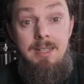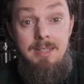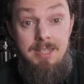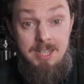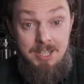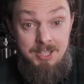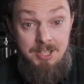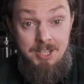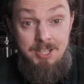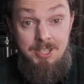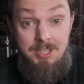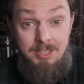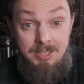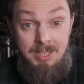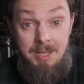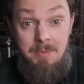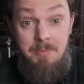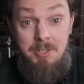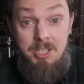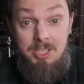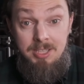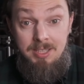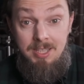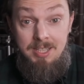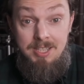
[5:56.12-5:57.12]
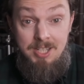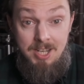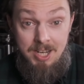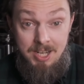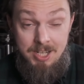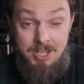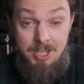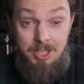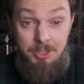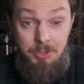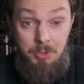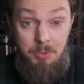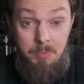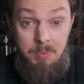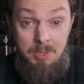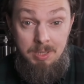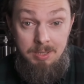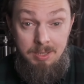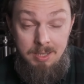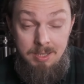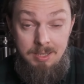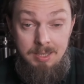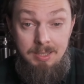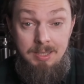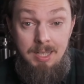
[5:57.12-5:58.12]
is the most stringent
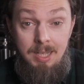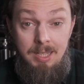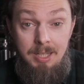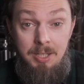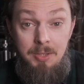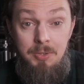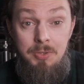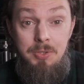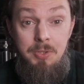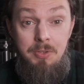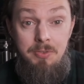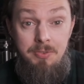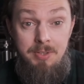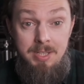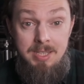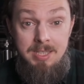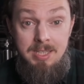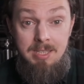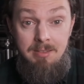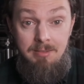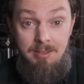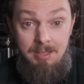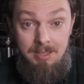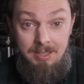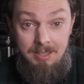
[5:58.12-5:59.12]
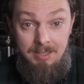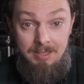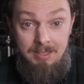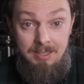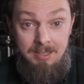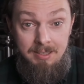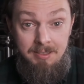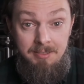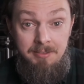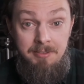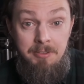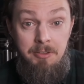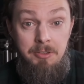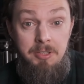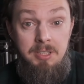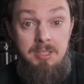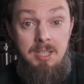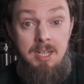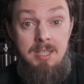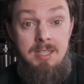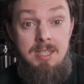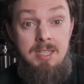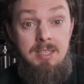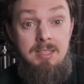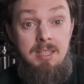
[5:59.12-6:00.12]
selection of audiophile grades parts
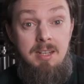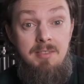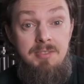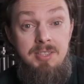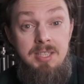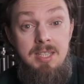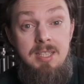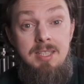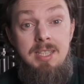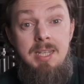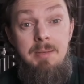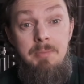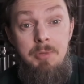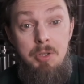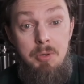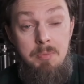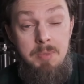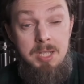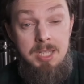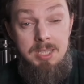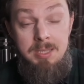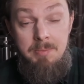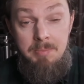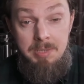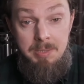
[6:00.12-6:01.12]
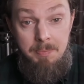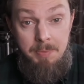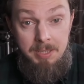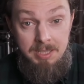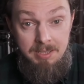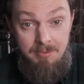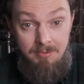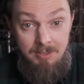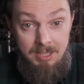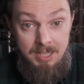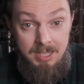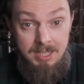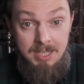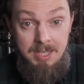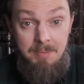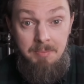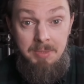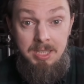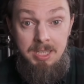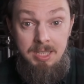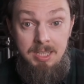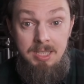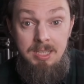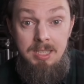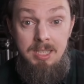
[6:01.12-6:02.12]
like low capacitance transistors
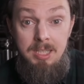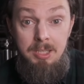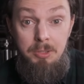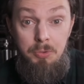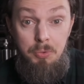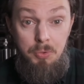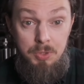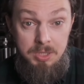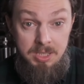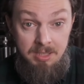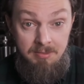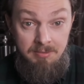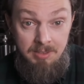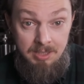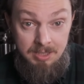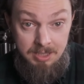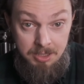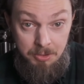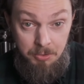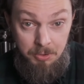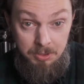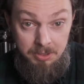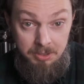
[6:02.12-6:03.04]
and non-inductive